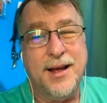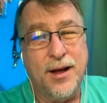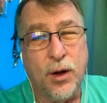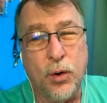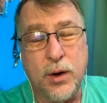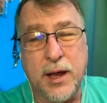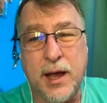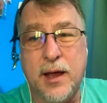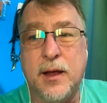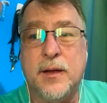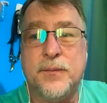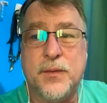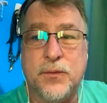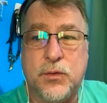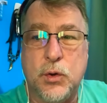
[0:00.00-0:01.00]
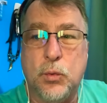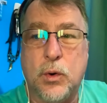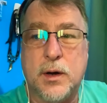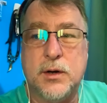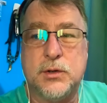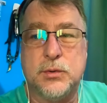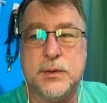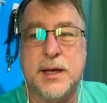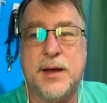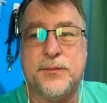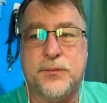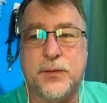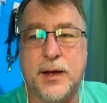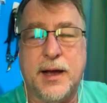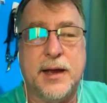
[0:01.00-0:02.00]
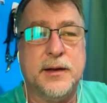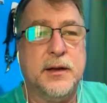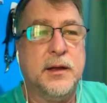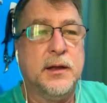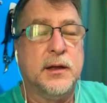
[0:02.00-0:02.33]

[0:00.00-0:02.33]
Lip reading: Okay, if you want to do that, fine.